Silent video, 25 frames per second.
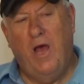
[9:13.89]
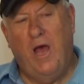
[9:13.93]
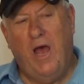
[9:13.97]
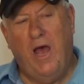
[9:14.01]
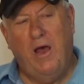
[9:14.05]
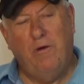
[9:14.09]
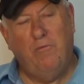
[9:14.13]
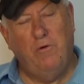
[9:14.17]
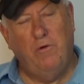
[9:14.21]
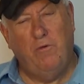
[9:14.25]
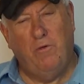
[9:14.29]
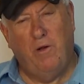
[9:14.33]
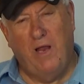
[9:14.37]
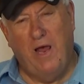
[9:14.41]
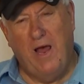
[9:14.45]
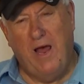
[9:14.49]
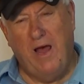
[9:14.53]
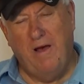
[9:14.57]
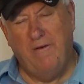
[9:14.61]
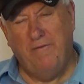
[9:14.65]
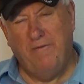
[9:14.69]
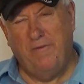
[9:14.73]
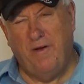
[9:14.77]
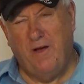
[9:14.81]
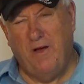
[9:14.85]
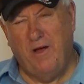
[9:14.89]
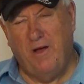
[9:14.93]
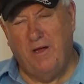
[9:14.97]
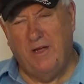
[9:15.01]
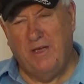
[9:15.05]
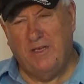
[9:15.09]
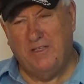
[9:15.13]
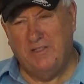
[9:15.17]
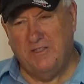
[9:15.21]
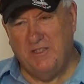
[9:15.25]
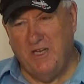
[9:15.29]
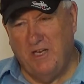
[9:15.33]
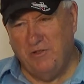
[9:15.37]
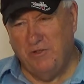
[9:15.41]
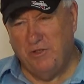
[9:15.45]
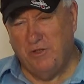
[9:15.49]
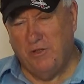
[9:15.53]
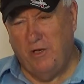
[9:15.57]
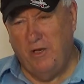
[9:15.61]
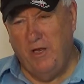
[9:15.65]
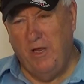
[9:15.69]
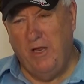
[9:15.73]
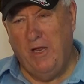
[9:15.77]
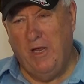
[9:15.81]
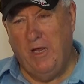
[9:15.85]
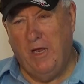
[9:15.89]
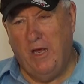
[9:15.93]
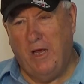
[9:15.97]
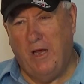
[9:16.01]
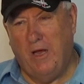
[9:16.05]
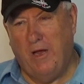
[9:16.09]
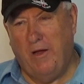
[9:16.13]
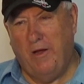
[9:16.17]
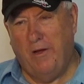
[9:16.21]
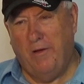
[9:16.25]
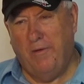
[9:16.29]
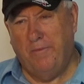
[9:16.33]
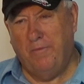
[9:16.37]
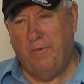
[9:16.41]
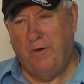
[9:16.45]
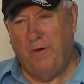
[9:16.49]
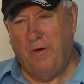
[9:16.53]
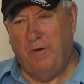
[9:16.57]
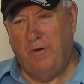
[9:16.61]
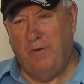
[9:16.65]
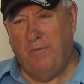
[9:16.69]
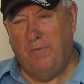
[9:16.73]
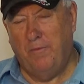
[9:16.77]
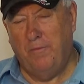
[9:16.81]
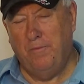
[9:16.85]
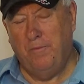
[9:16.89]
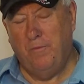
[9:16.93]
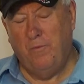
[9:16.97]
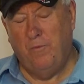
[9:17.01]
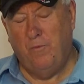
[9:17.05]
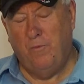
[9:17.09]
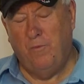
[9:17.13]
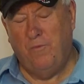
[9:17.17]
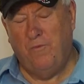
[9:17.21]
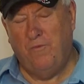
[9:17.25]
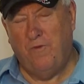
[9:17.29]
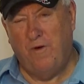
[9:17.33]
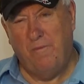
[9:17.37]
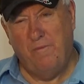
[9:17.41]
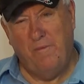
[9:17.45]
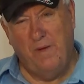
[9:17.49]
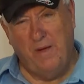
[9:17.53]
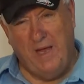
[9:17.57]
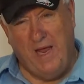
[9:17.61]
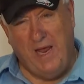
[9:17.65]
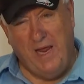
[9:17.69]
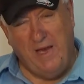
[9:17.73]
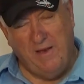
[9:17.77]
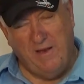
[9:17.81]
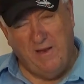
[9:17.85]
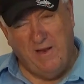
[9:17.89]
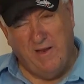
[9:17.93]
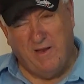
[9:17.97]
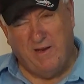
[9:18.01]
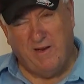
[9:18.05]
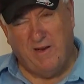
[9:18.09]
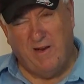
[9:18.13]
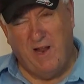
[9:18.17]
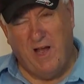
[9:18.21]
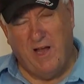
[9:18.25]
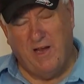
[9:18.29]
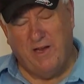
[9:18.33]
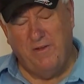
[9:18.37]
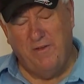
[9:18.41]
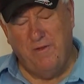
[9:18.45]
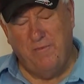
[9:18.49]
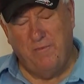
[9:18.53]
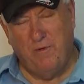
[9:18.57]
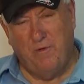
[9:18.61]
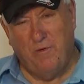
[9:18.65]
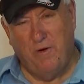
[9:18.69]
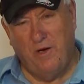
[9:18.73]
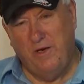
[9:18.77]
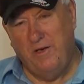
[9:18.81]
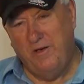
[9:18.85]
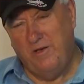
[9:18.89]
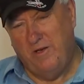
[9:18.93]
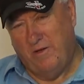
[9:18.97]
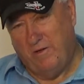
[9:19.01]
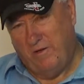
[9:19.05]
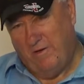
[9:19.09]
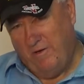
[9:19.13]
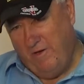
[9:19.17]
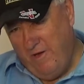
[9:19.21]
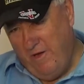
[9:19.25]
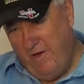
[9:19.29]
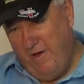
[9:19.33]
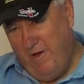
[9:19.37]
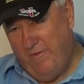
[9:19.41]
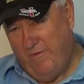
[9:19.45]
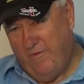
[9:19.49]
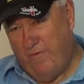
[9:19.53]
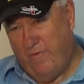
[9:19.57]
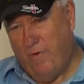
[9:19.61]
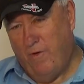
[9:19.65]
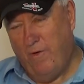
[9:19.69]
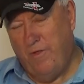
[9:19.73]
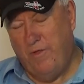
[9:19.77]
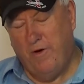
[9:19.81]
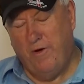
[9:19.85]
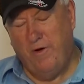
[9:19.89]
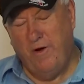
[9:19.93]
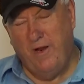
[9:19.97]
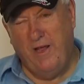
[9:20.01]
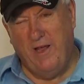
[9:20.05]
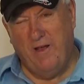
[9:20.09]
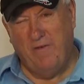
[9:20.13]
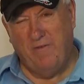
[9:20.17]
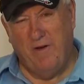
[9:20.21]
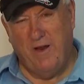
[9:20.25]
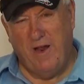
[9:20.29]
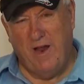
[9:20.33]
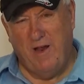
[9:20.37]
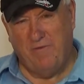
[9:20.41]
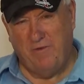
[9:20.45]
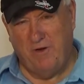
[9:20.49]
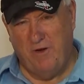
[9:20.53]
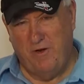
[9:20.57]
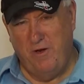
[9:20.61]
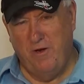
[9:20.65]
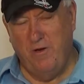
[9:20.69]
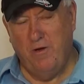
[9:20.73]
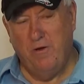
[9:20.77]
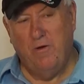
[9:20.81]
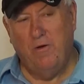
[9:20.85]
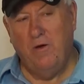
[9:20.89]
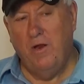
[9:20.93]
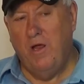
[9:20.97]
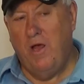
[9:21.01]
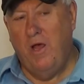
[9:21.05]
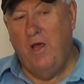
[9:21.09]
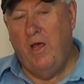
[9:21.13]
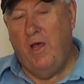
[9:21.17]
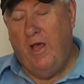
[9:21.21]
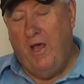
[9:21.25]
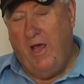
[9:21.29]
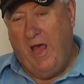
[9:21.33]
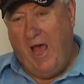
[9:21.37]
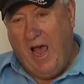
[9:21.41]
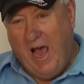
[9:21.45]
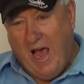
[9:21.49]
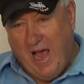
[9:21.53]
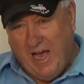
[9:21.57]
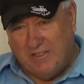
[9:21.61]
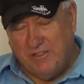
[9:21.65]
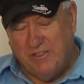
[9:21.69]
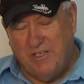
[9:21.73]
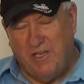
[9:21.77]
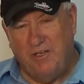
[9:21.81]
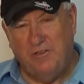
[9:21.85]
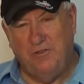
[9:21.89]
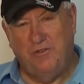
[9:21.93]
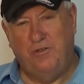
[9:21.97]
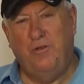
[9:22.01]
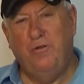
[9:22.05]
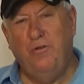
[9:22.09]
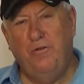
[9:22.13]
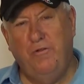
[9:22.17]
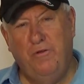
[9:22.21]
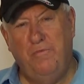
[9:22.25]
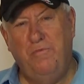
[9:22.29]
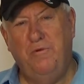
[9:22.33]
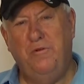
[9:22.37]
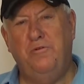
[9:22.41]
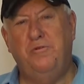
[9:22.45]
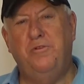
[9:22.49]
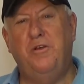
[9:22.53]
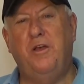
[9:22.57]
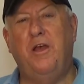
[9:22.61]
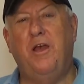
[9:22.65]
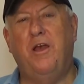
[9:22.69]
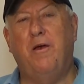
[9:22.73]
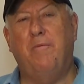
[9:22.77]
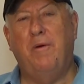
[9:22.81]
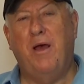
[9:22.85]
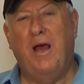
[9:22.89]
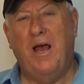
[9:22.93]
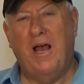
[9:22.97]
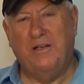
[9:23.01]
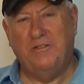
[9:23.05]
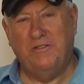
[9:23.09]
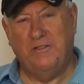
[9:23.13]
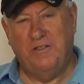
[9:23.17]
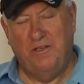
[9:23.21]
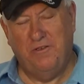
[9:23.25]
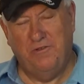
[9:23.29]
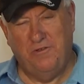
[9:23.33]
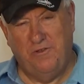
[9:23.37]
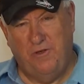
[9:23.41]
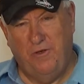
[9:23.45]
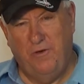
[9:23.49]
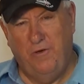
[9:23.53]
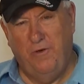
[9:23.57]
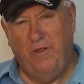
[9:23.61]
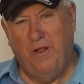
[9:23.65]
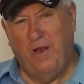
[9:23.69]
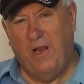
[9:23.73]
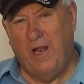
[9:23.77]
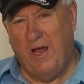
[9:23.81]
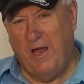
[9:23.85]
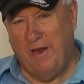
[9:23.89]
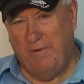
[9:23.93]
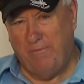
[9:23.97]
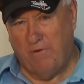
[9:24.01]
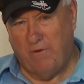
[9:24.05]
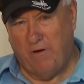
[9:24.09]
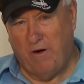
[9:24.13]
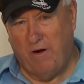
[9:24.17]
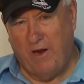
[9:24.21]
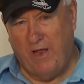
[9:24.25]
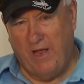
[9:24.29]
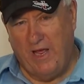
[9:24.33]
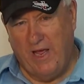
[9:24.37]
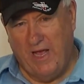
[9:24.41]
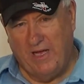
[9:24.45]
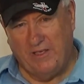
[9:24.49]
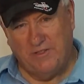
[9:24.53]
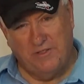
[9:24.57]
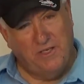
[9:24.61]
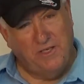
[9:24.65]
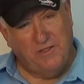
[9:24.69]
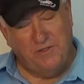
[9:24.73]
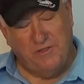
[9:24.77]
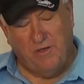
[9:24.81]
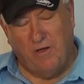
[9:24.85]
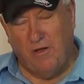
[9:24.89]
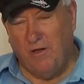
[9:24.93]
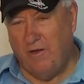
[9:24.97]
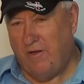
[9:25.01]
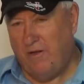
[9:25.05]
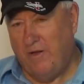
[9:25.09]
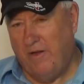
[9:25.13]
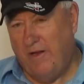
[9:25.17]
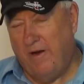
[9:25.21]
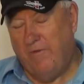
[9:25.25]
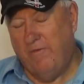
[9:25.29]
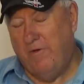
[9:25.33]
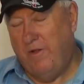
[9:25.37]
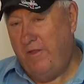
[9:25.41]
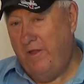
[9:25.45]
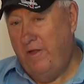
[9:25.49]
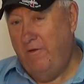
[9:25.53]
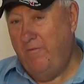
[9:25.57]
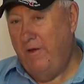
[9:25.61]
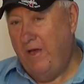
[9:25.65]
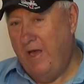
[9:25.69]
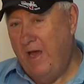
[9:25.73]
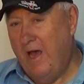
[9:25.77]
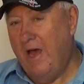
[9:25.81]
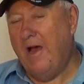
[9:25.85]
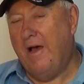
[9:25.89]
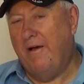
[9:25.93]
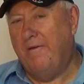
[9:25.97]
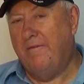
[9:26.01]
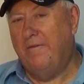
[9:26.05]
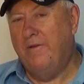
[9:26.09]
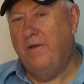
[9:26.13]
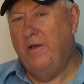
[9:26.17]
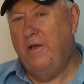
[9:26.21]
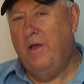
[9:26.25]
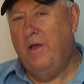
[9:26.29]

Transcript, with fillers: And we will have uh, essentially um, um, from 8 o'clock in the morning till 4.30 every afternoon, access to the museum, access to the library, access to everything we have.